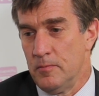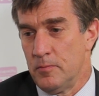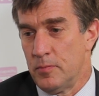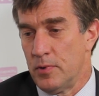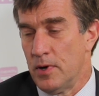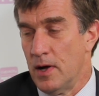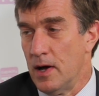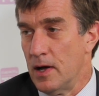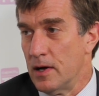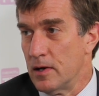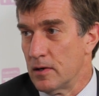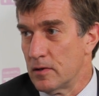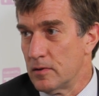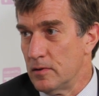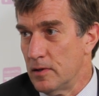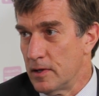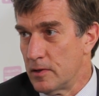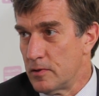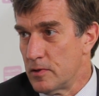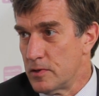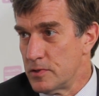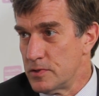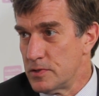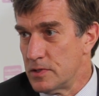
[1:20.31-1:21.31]
product
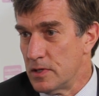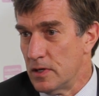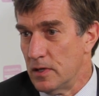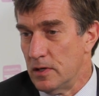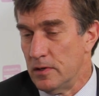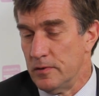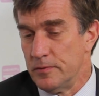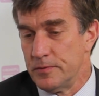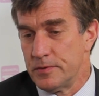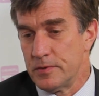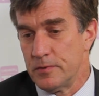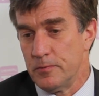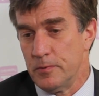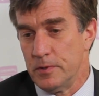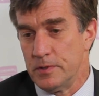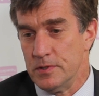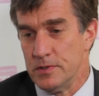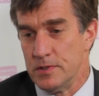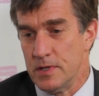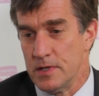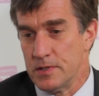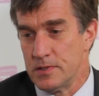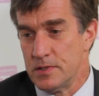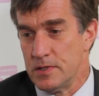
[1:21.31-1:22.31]
like ourselves, which
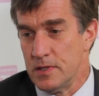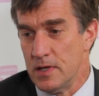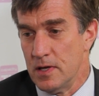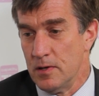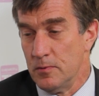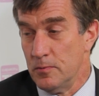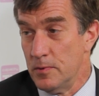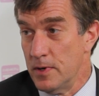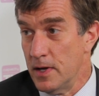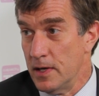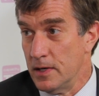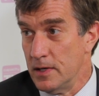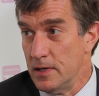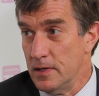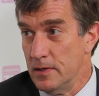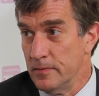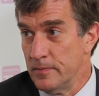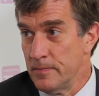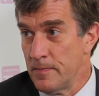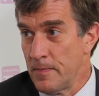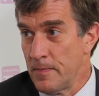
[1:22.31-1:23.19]
is SDN ready,